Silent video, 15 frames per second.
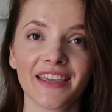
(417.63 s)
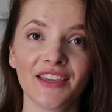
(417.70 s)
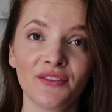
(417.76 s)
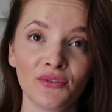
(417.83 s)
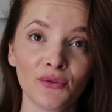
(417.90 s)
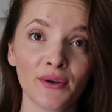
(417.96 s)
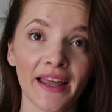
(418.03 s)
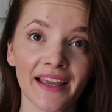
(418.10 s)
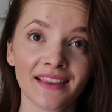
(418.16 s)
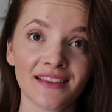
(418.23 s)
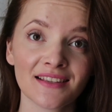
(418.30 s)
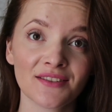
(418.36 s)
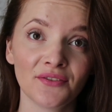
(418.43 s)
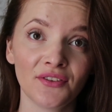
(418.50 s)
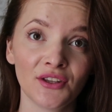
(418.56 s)
If you like
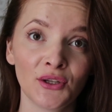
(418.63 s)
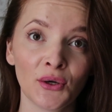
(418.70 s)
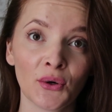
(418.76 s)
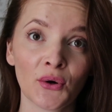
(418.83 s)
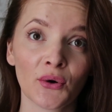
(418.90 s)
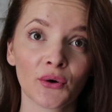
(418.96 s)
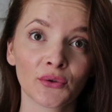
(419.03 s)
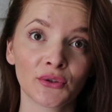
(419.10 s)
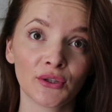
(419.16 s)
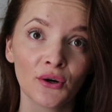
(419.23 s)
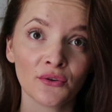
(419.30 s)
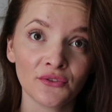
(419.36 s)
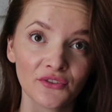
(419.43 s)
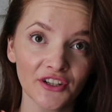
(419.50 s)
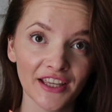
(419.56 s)
this video,
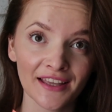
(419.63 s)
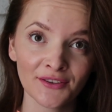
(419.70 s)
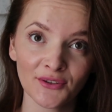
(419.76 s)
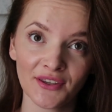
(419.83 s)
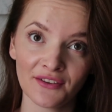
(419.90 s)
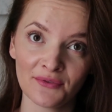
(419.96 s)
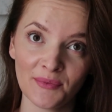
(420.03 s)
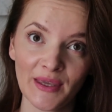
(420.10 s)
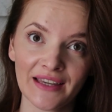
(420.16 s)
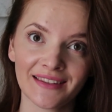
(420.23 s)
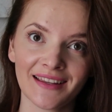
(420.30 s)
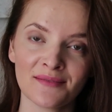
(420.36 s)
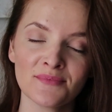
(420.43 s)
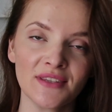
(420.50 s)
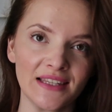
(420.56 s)
don't forget to give me
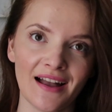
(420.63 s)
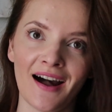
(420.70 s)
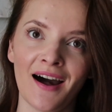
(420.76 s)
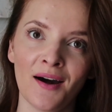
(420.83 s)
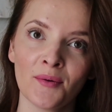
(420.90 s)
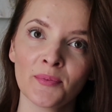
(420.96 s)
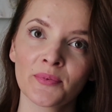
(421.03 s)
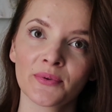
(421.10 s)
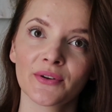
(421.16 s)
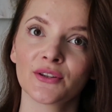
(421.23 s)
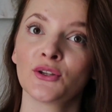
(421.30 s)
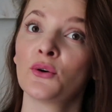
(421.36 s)
a thumbs up.